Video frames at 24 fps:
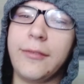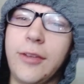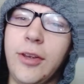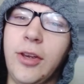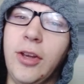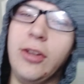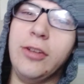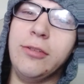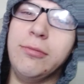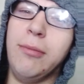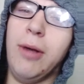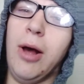
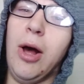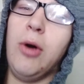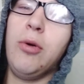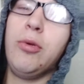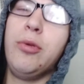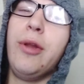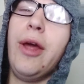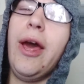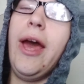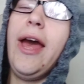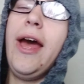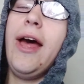is my
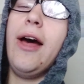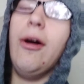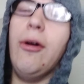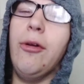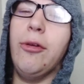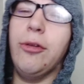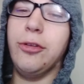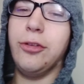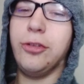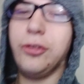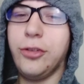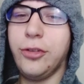own
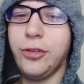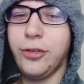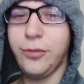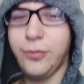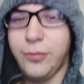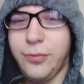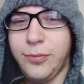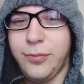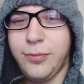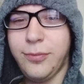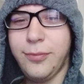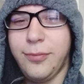house.
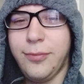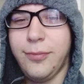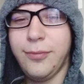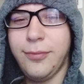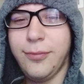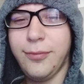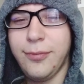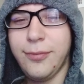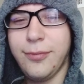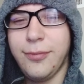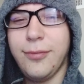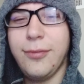
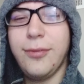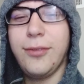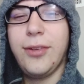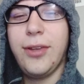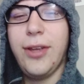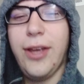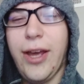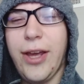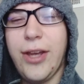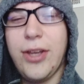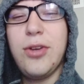Yeah,